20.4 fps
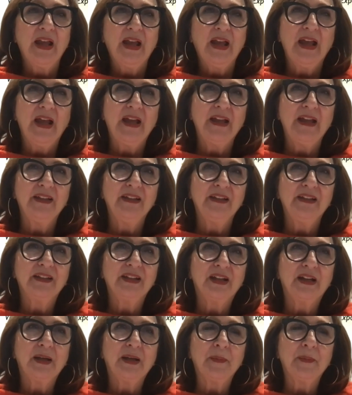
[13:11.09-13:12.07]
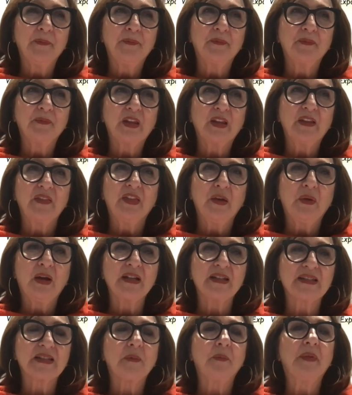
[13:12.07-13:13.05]
And there
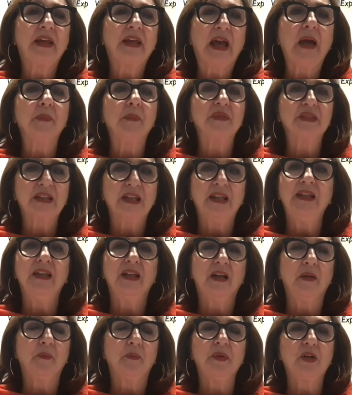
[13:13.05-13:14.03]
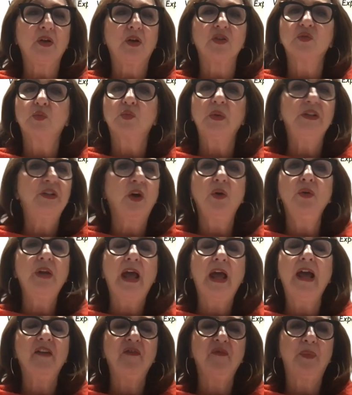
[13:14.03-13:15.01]
are some gaps here because we don't
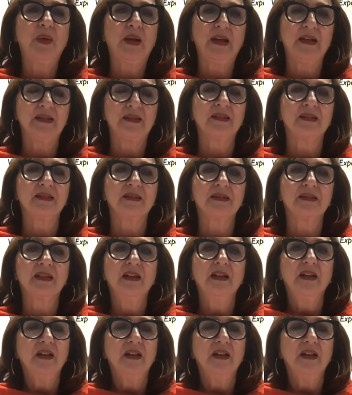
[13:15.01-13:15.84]
have places.